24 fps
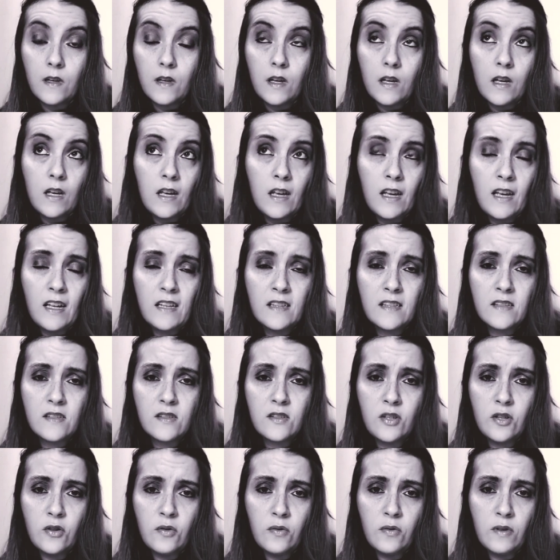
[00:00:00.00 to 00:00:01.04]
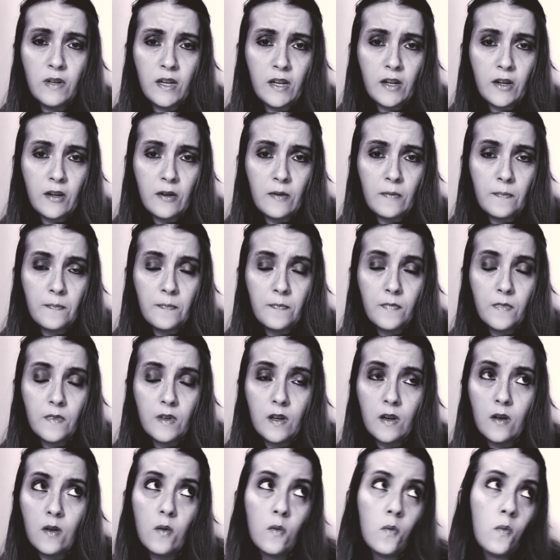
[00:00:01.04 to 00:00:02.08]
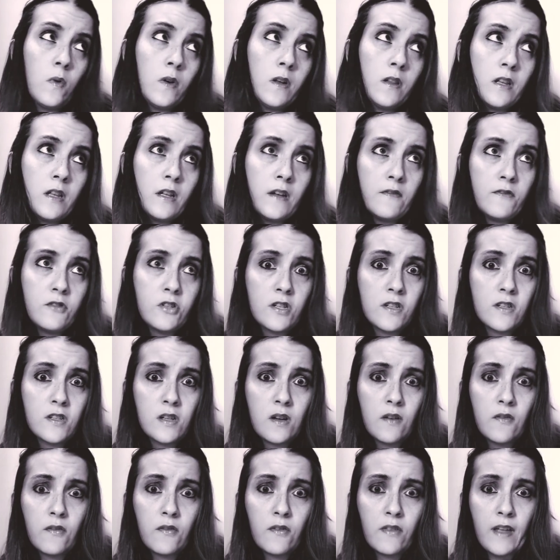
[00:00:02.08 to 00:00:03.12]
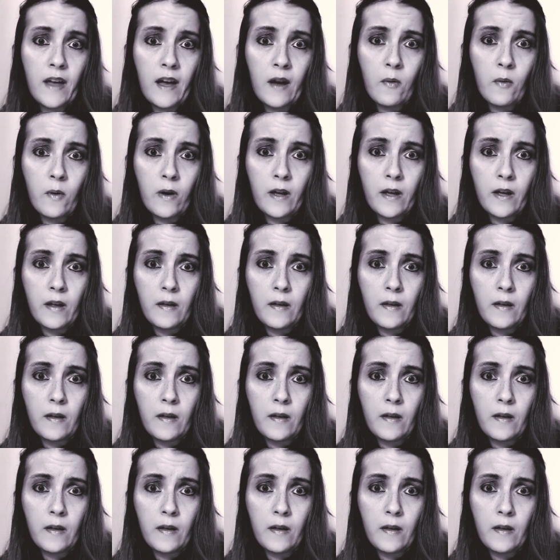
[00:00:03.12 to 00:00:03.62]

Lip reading: "It's too near. We live just over that way."